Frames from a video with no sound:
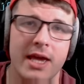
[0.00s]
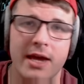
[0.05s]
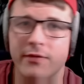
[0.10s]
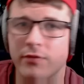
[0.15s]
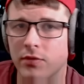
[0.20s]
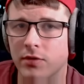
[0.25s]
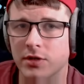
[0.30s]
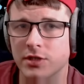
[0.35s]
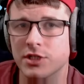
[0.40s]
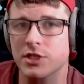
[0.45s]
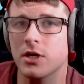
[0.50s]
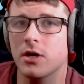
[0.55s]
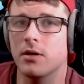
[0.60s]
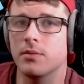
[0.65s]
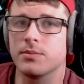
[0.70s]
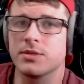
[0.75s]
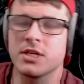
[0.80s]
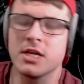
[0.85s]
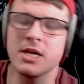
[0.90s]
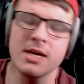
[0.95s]
everyone's
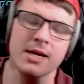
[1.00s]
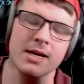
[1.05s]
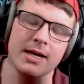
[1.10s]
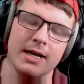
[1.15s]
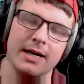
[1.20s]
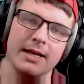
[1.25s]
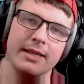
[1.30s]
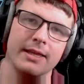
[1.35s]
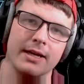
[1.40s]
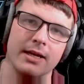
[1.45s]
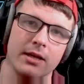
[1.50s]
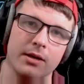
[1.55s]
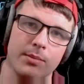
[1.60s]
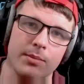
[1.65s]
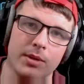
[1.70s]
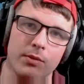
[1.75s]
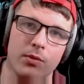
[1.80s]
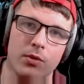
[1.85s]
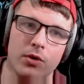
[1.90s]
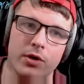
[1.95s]
arms and they're going to
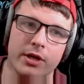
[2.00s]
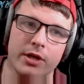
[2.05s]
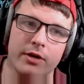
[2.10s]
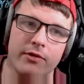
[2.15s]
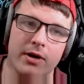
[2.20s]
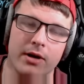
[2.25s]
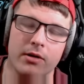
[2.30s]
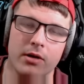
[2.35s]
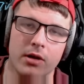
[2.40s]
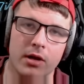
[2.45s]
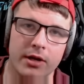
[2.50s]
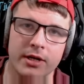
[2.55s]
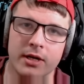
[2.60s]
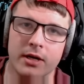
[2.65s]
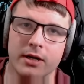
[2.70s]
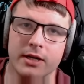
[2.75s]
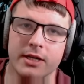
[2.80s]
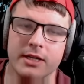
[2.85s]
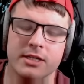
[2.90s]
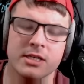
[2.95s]
be walking around like
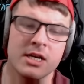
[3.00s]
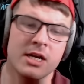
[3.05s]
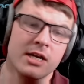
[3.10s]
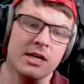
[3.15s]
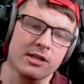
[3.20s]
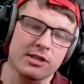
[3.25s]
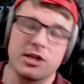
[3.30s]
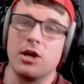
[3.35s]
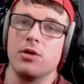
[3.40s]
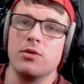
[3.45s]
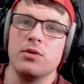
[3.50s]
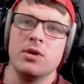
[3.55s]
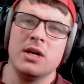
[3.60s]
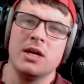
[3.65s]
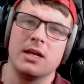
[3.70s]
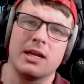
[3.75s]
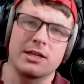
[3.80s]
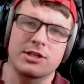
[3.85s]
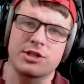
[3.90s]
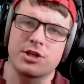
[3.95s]
nuggets. So
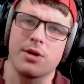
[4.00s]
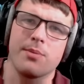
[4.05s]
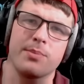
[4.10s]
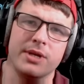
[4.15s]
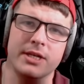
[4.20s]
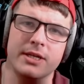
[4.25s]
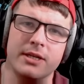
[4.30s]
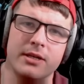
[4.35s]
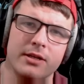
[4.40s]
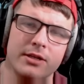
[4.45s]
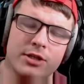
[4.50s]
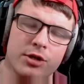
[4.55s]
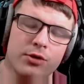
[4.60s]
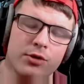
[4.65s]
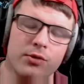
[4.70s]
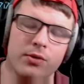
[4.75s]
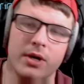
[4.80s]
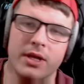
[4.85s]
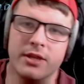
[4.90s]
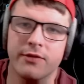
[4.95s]
let's jump in
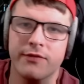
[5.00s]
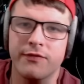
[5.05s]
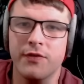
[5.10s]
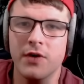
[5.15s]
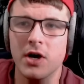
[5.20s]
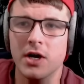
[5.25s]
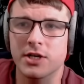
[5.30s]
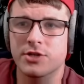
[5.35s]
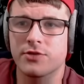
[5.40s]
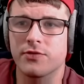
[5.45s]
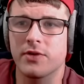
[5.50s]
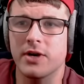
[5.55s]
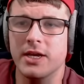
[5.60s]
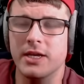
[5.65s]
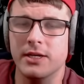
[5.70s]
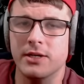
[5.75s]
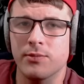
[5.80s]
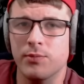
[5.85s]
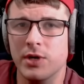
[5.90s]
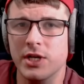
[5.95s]
to the first
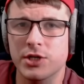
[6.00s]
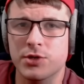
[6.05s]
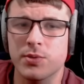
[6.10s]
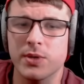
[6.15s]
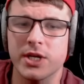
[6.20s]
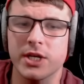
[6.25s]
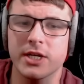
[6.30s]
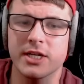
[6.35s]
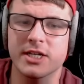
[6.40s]
raid, which we're going to